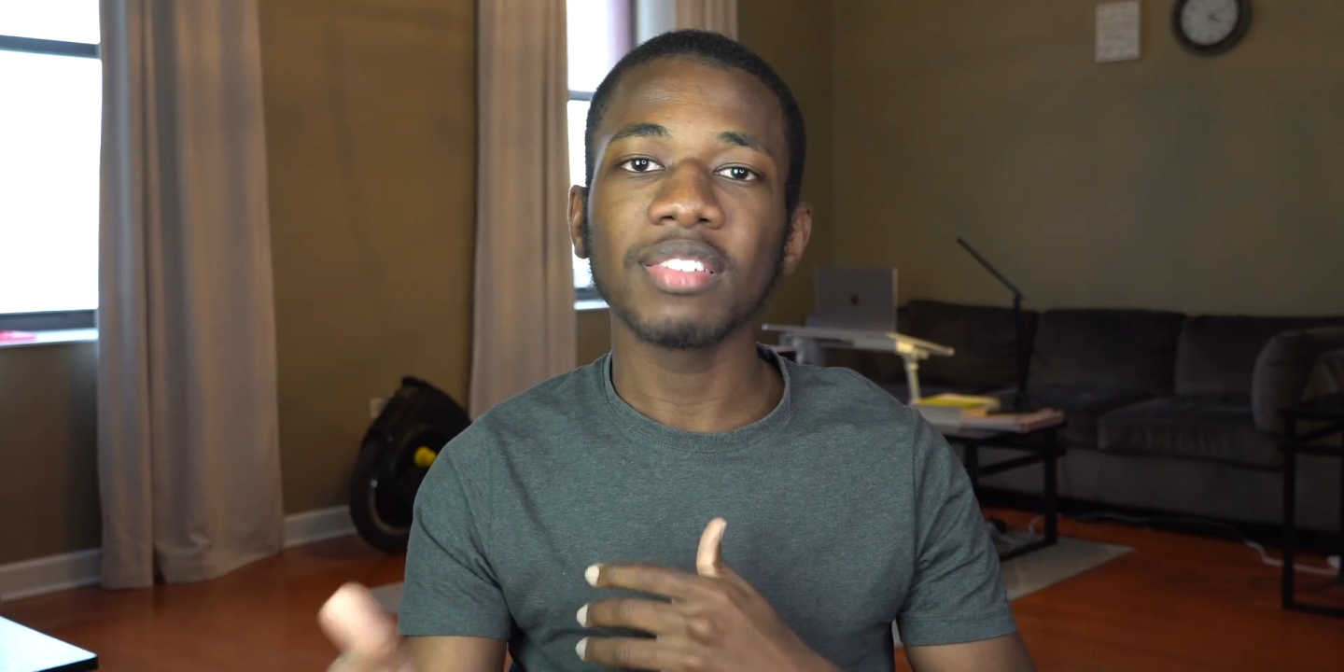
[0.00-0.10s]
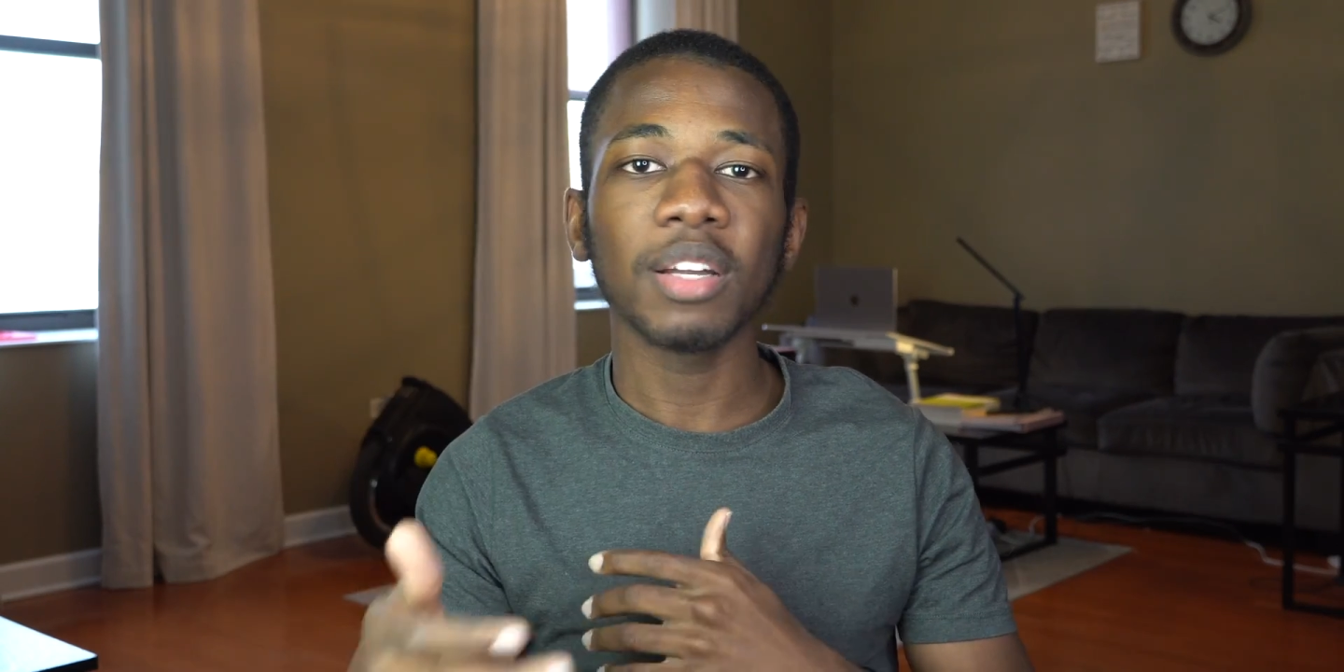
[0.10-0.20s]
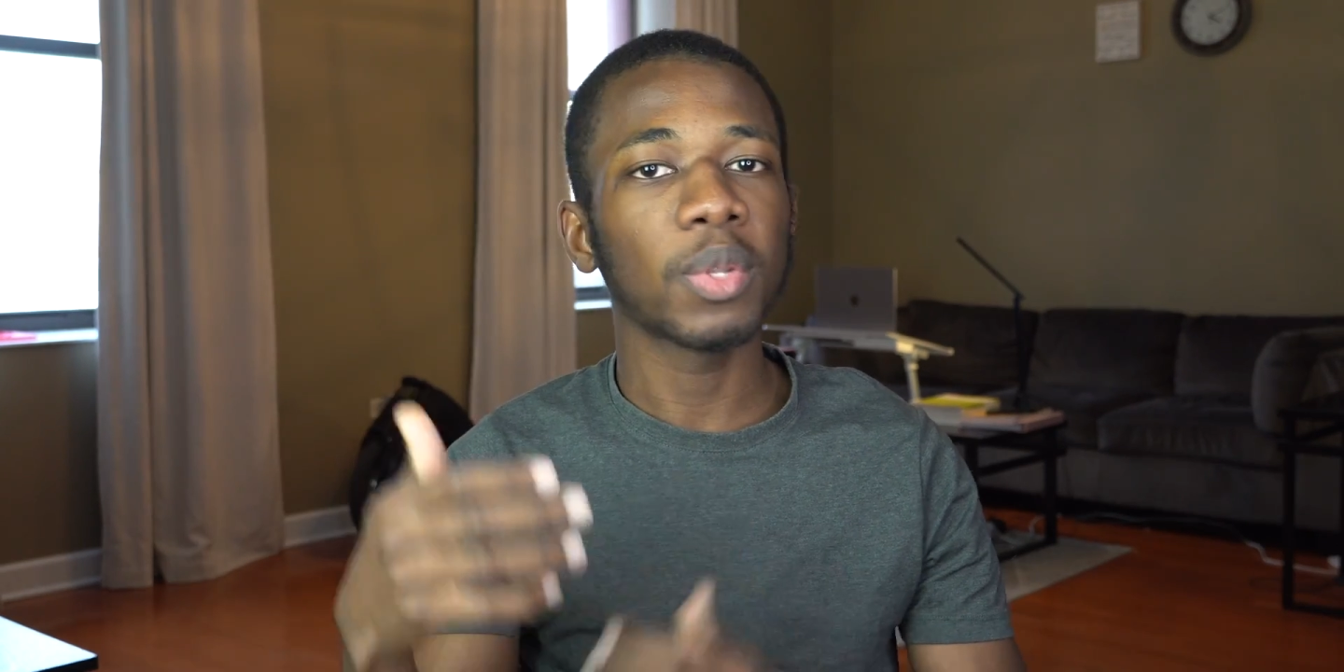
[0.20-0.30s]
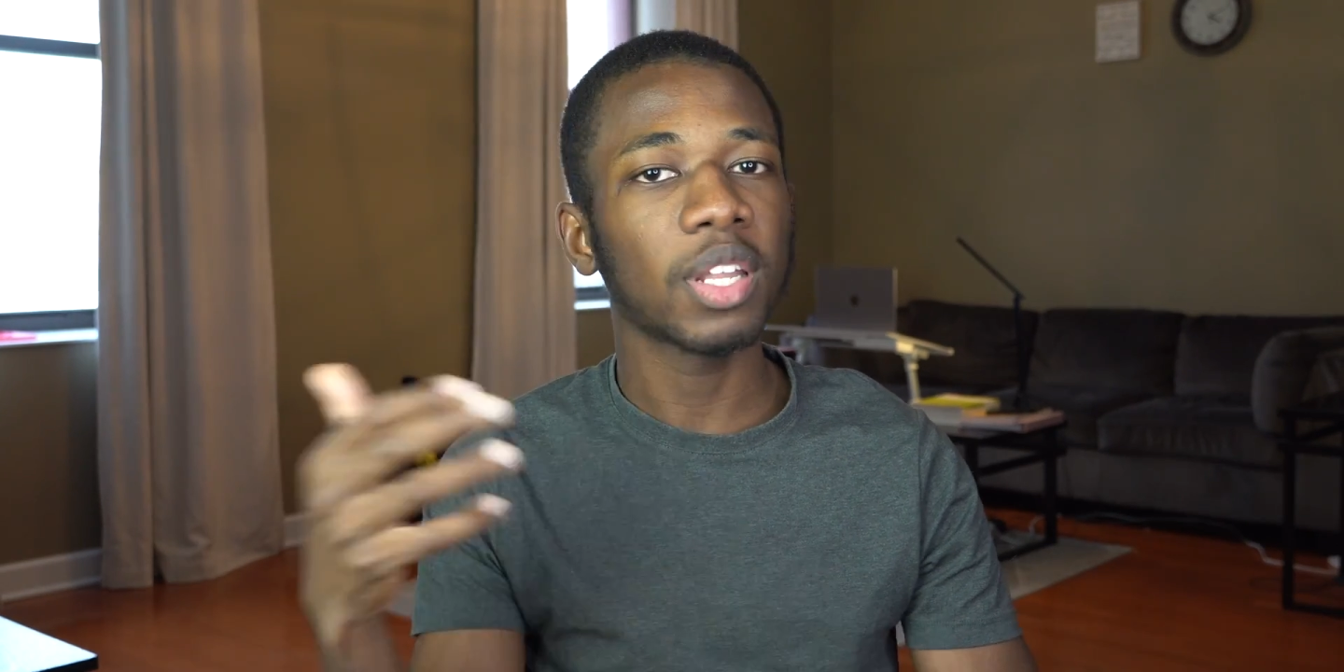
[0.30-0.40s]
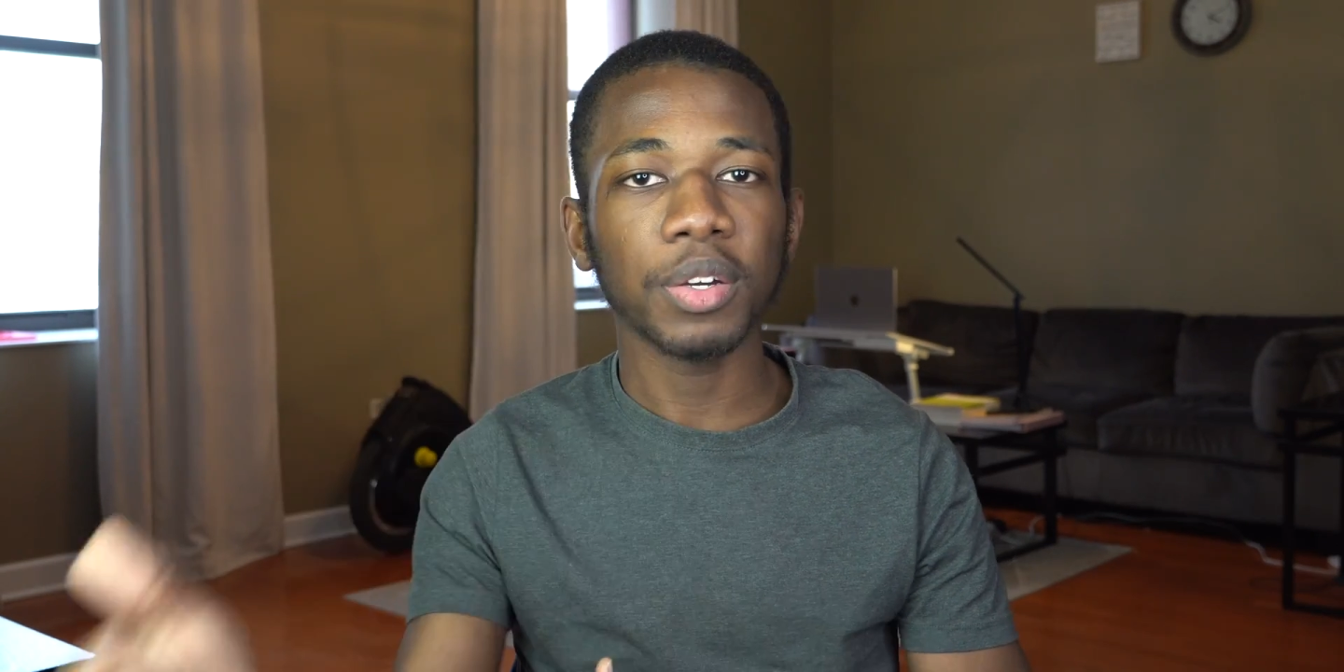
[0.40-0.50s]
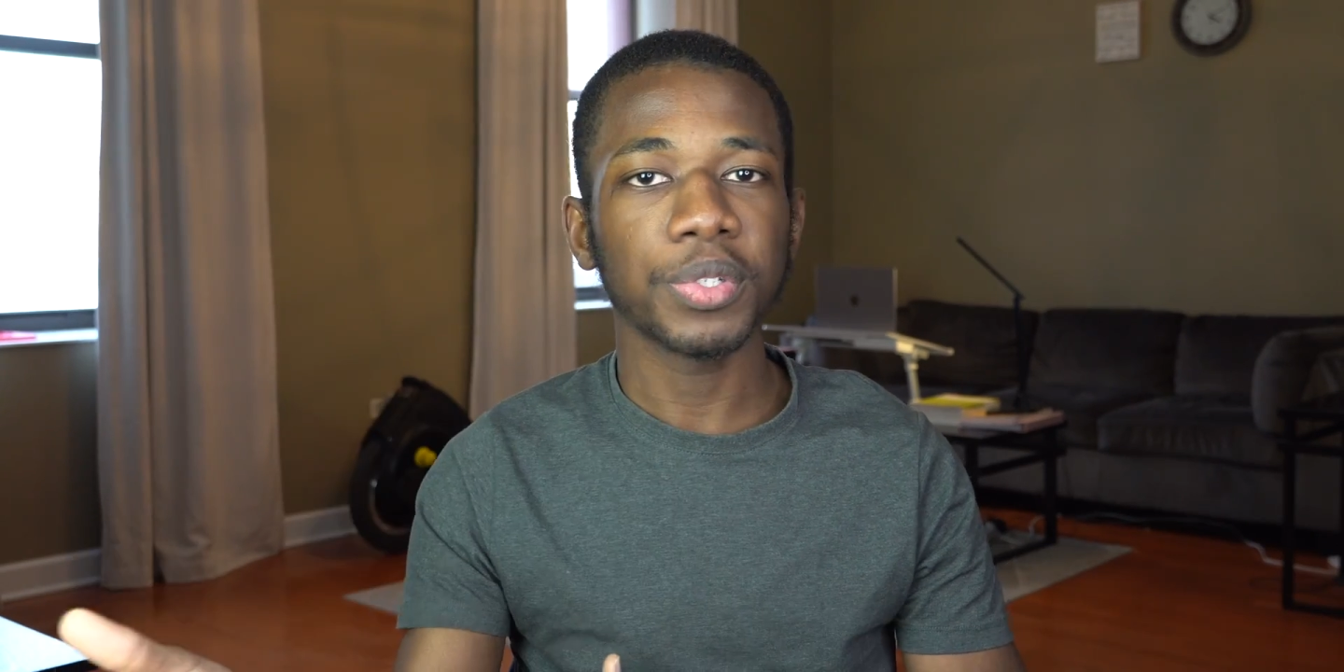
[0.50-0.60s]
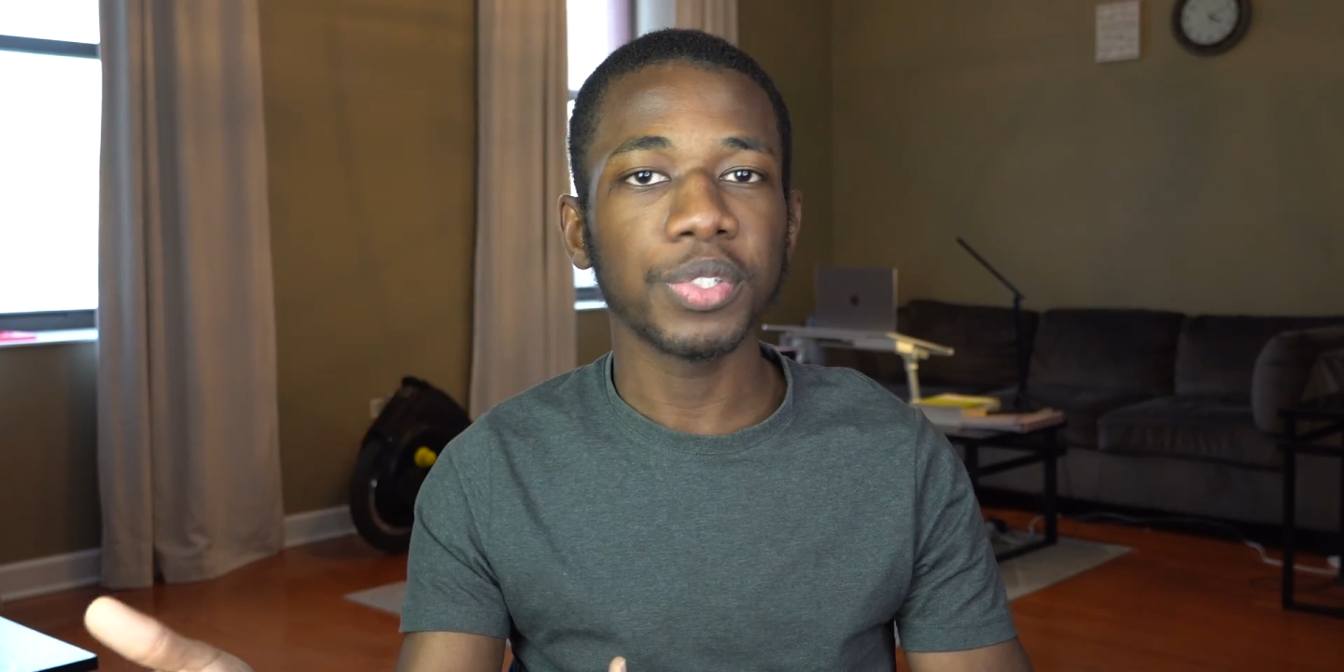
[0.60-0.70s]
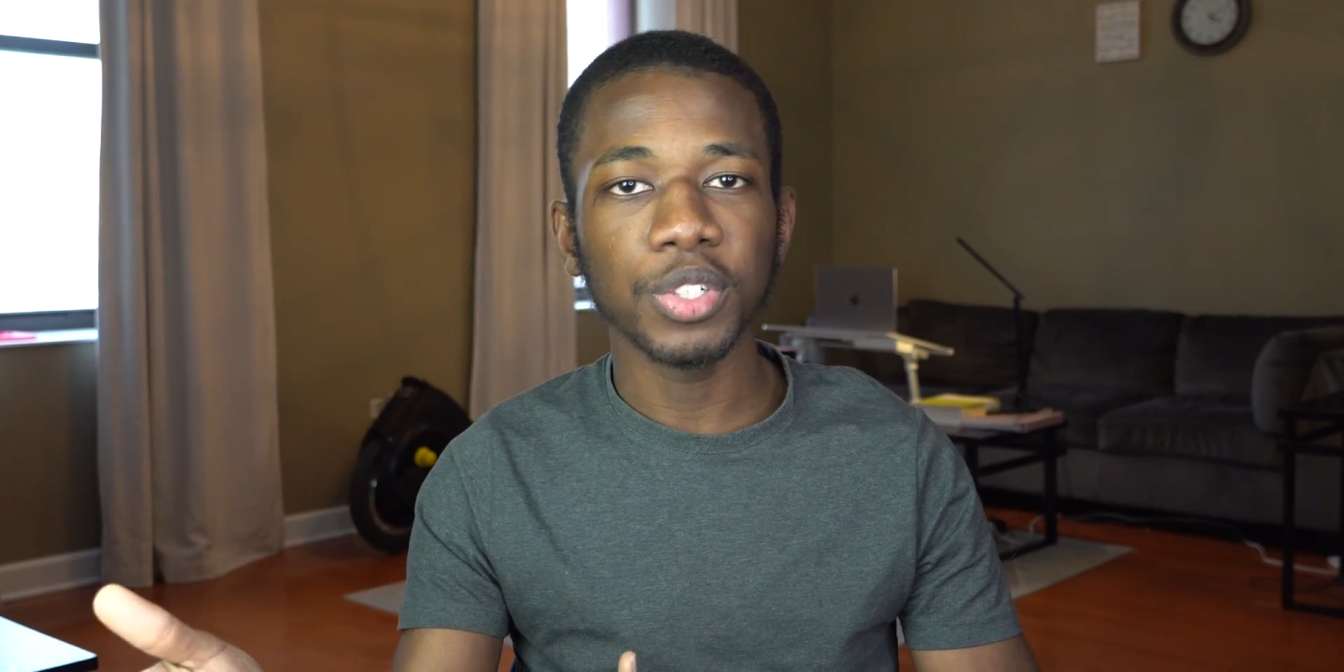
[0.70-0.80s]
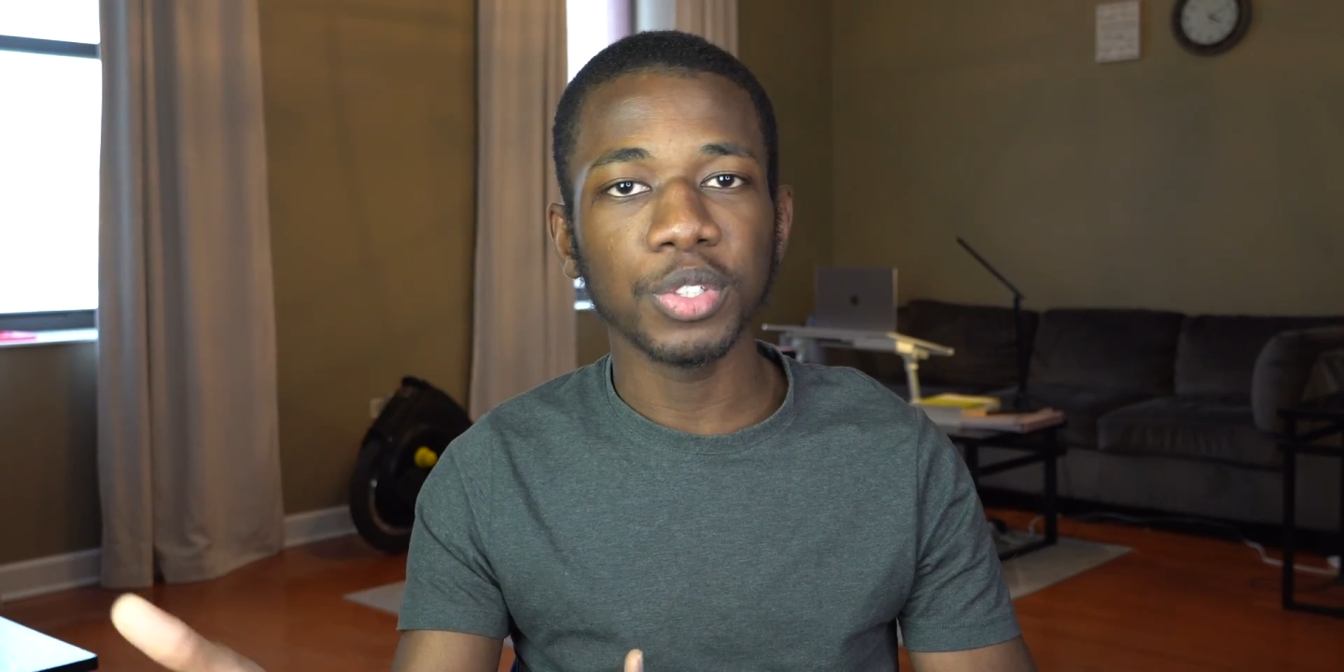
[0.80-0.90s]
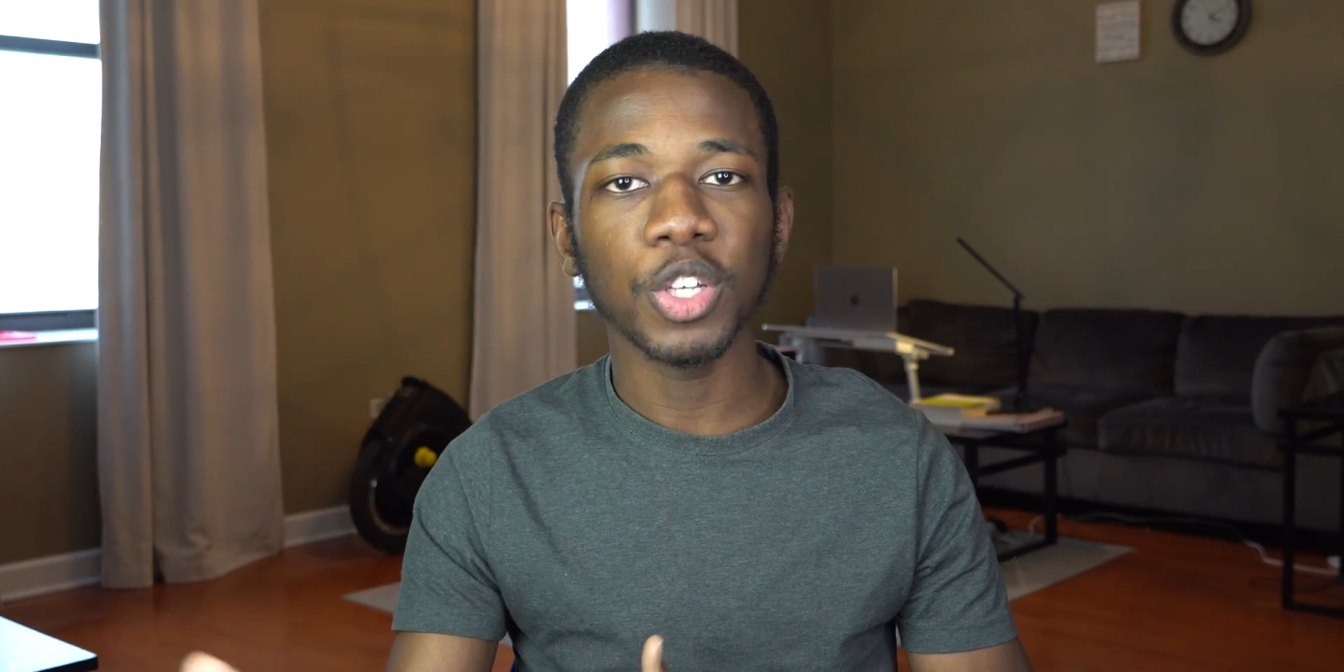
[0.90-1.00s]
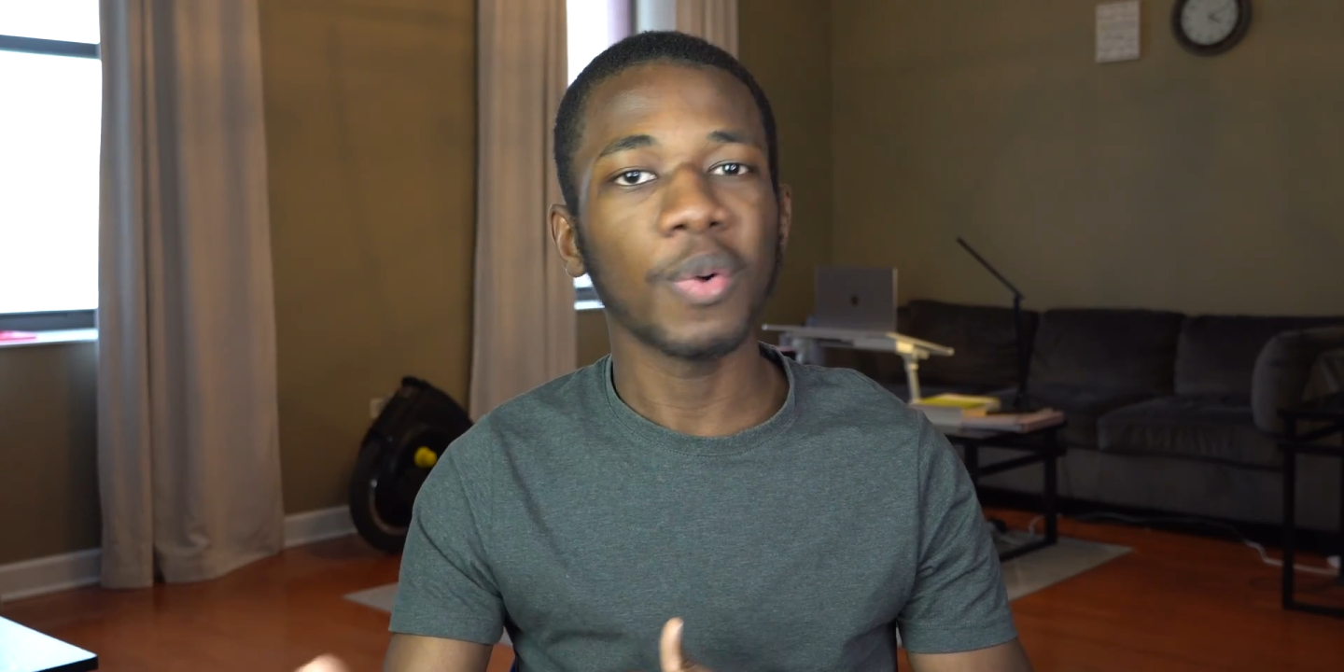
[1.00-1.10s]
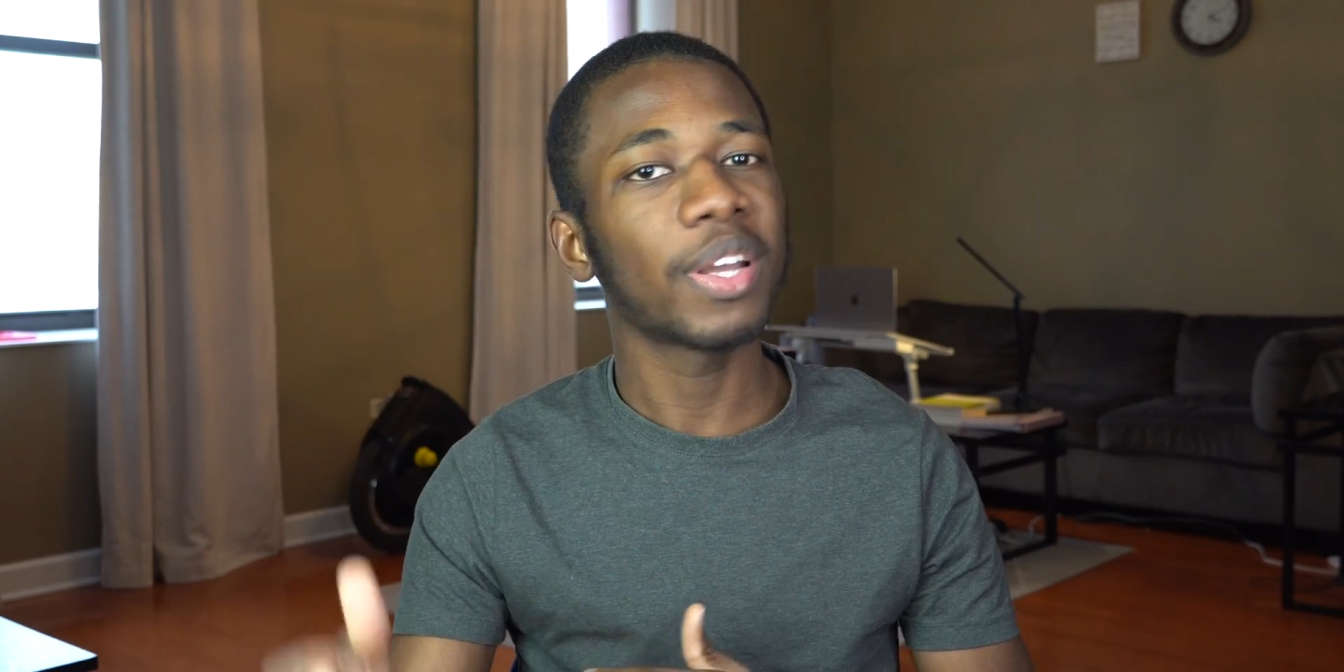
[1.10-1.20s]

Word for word: that will allow you to do so